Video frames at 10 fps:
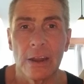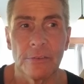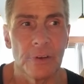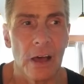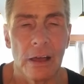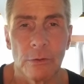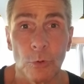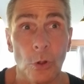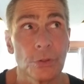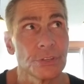have
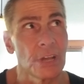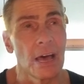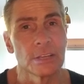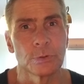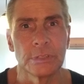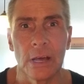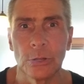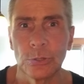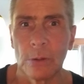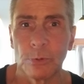rolled his eyes when
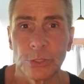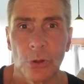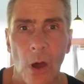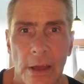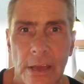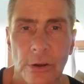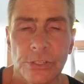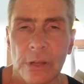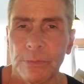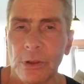Donald Trump was talking or
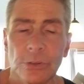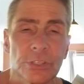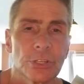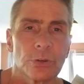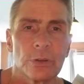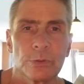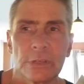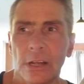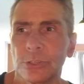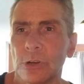something, or disagreed with
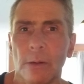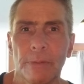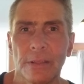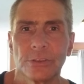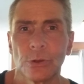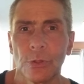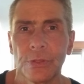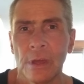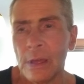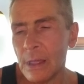Donald Trump on this whole,
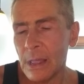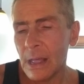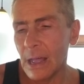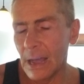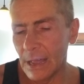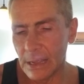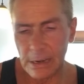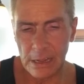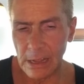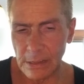on
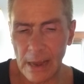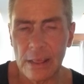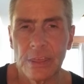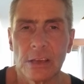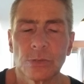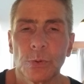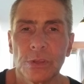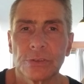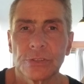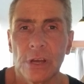a lot of things with
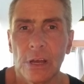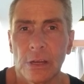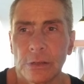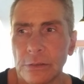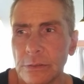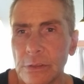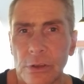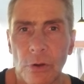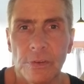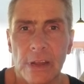this, the
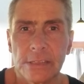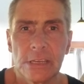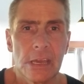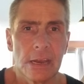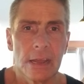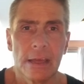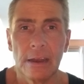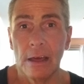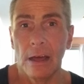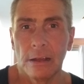COVID-19.
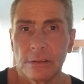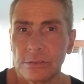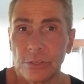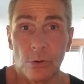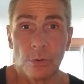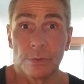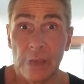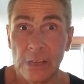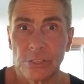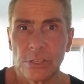And so,
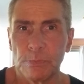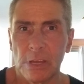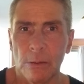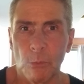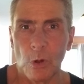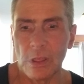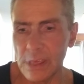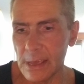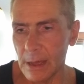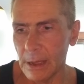yes, he's become one of
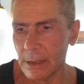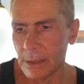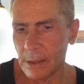the